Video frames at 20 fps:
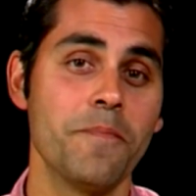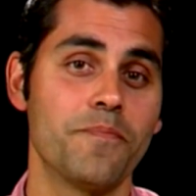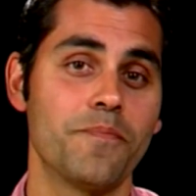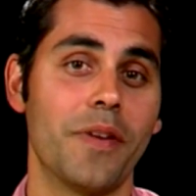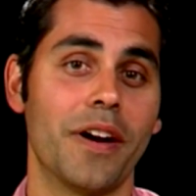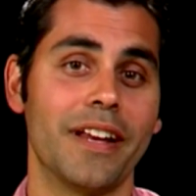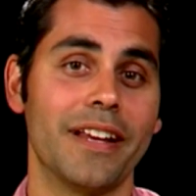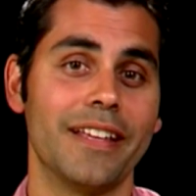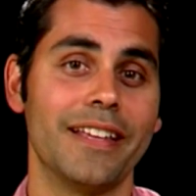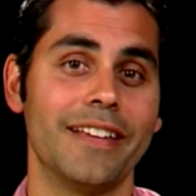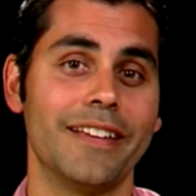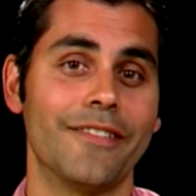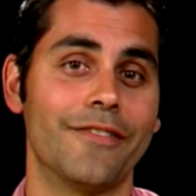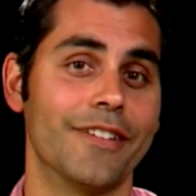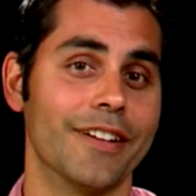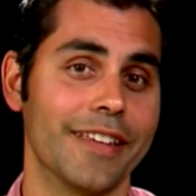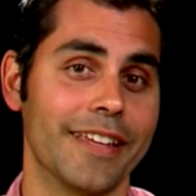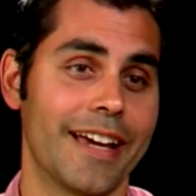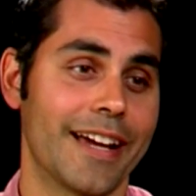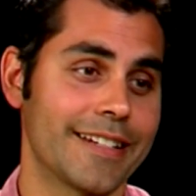But you're
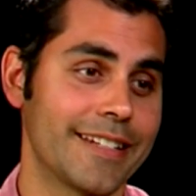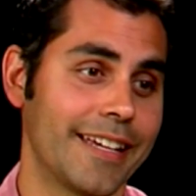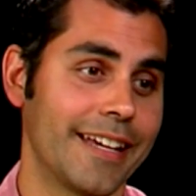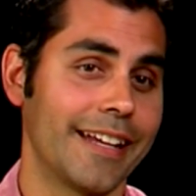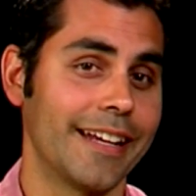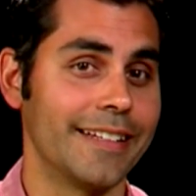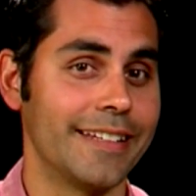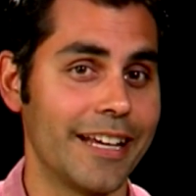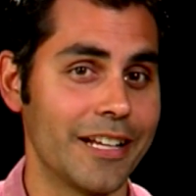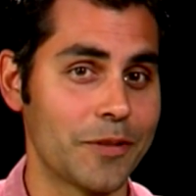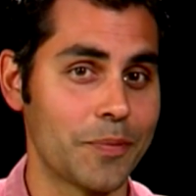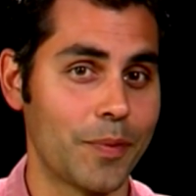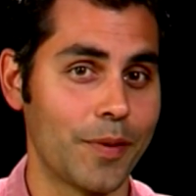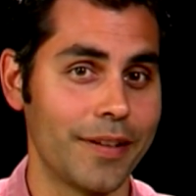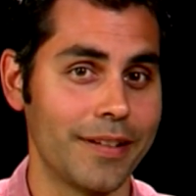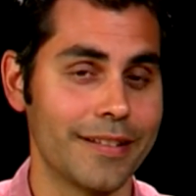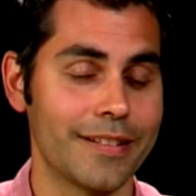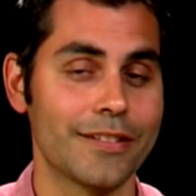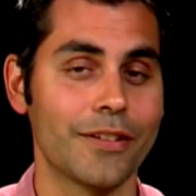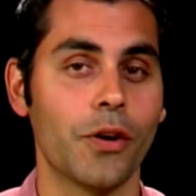really actually kind of
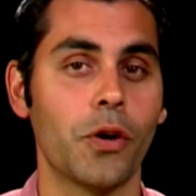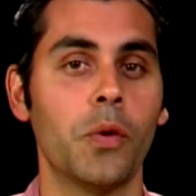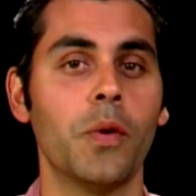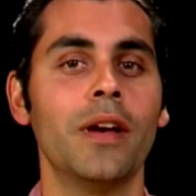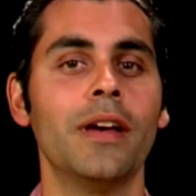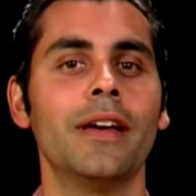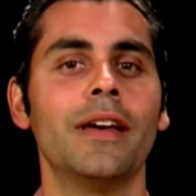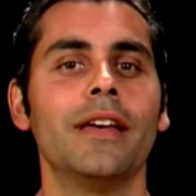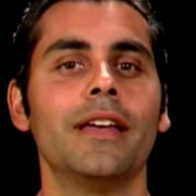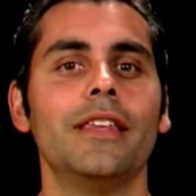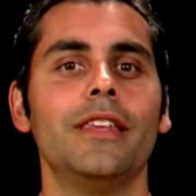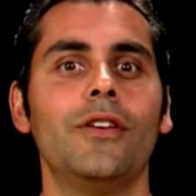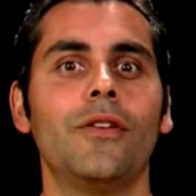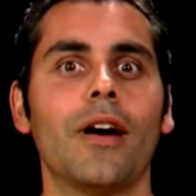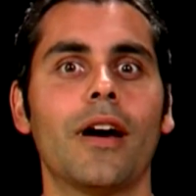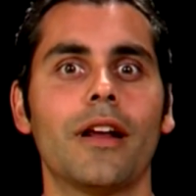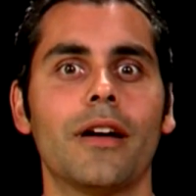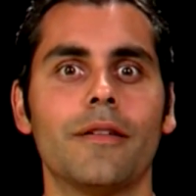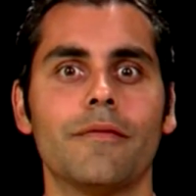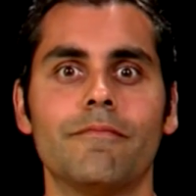desperate. So you
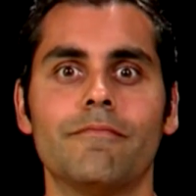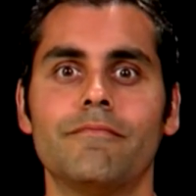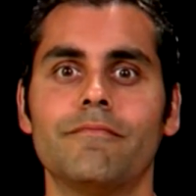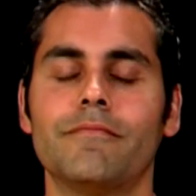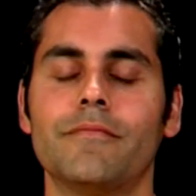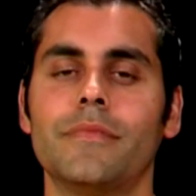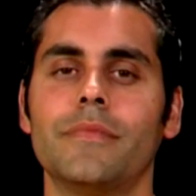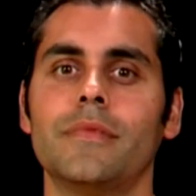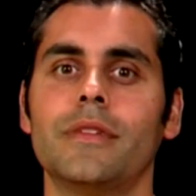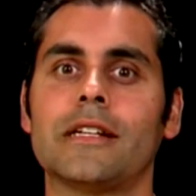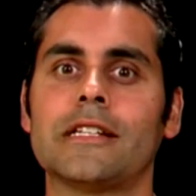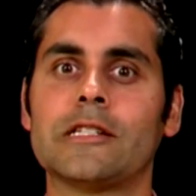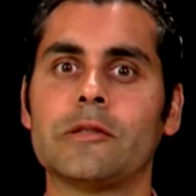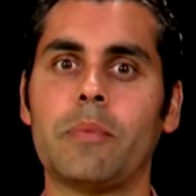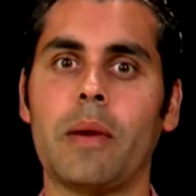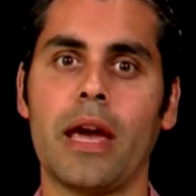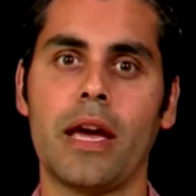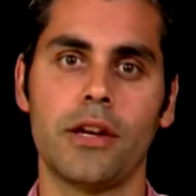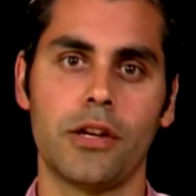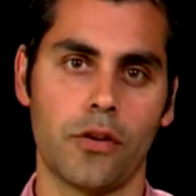got to
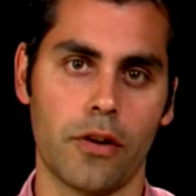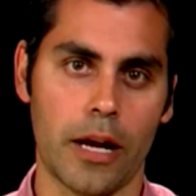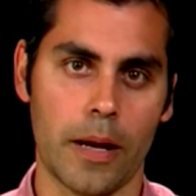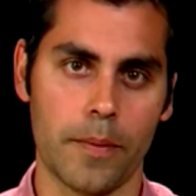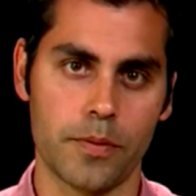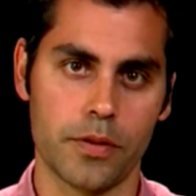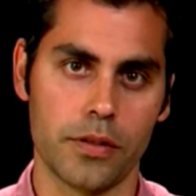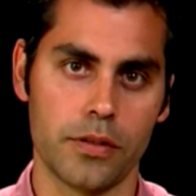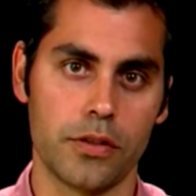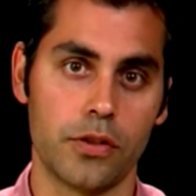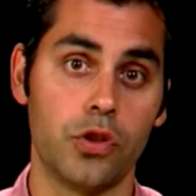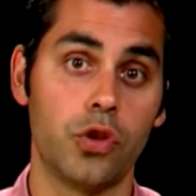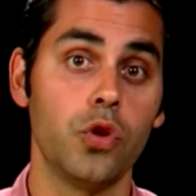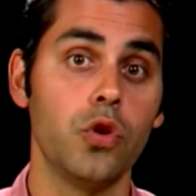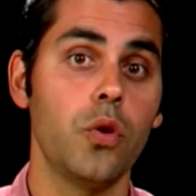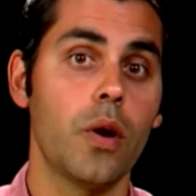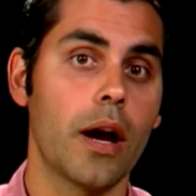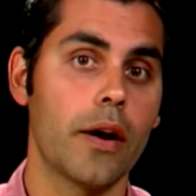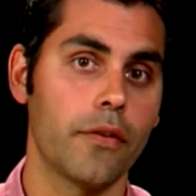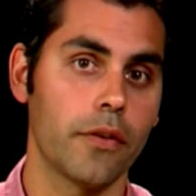expand your options. Do
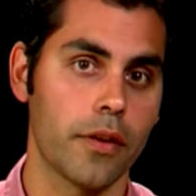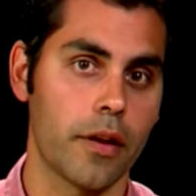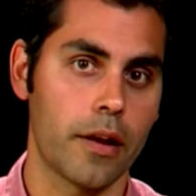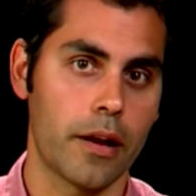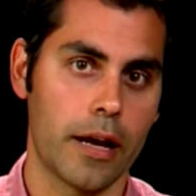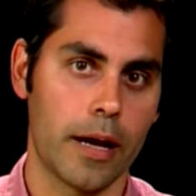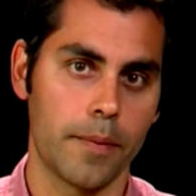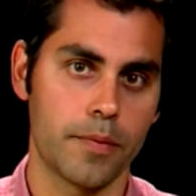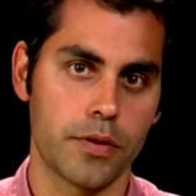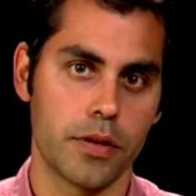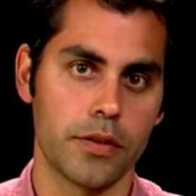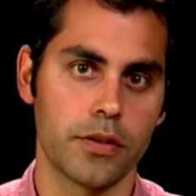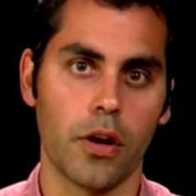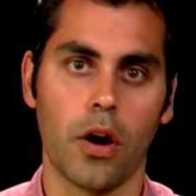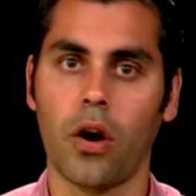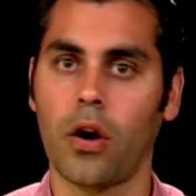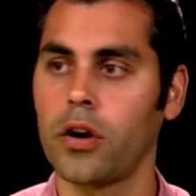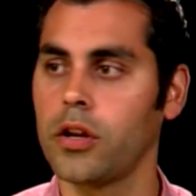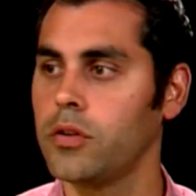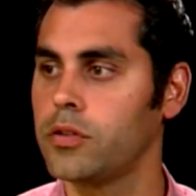you have a lot of options?
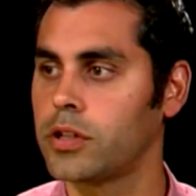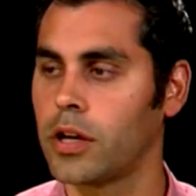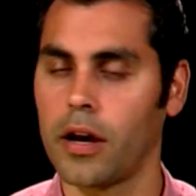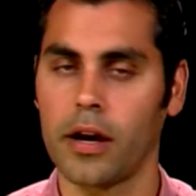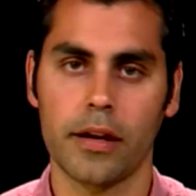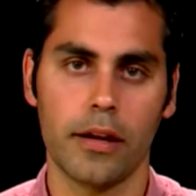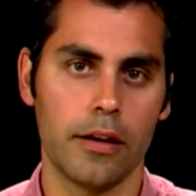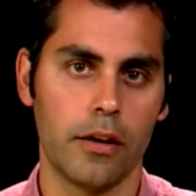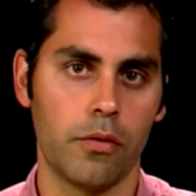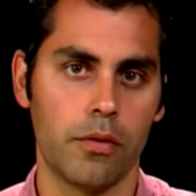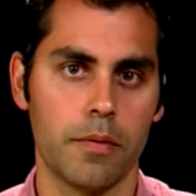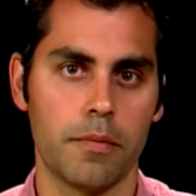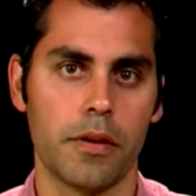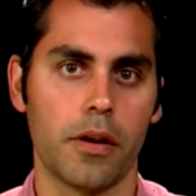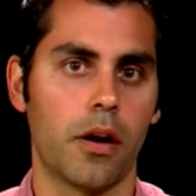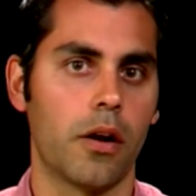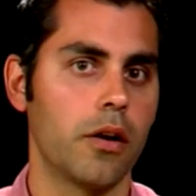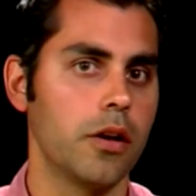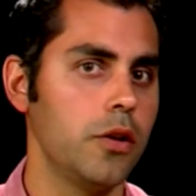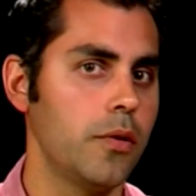Are you talking to women?
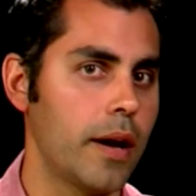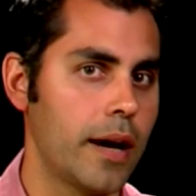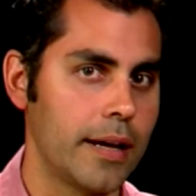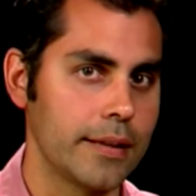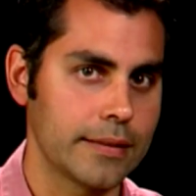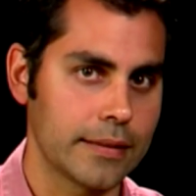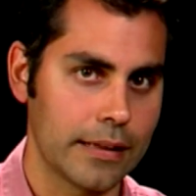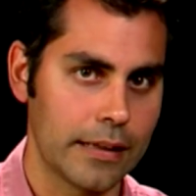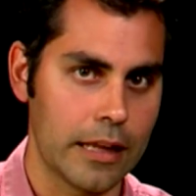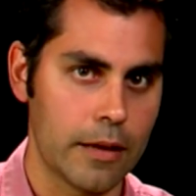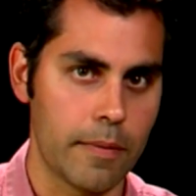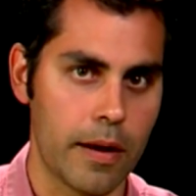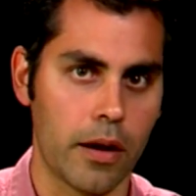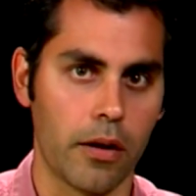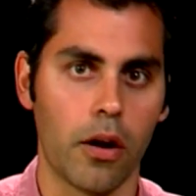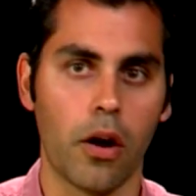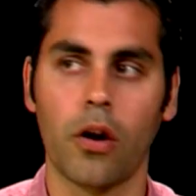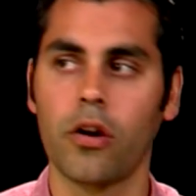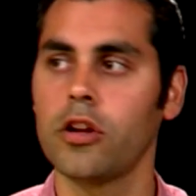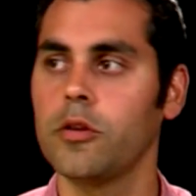Are you asking them
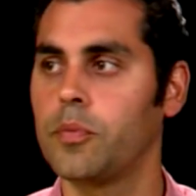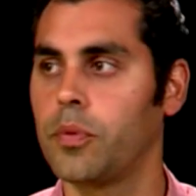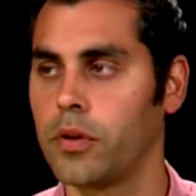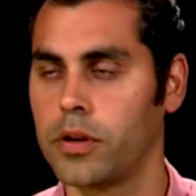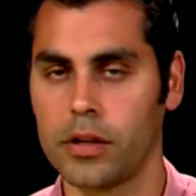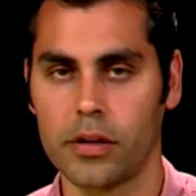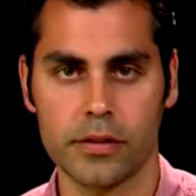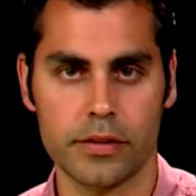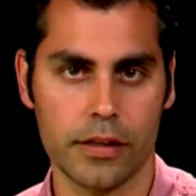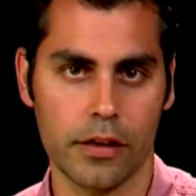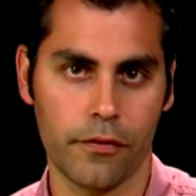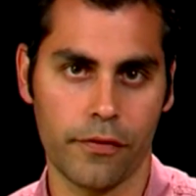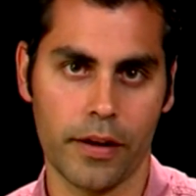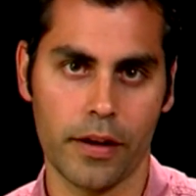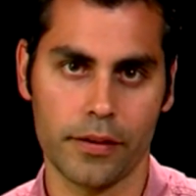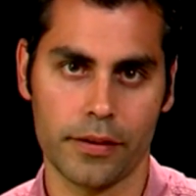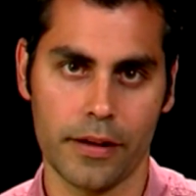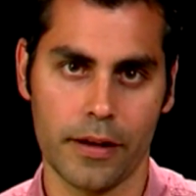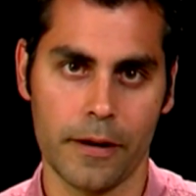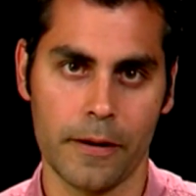out? Are you putting yourself
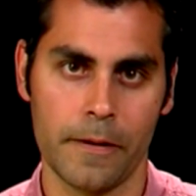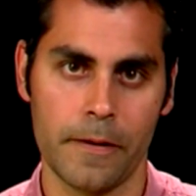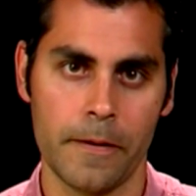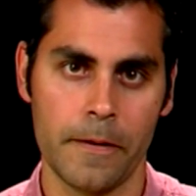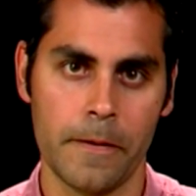out there?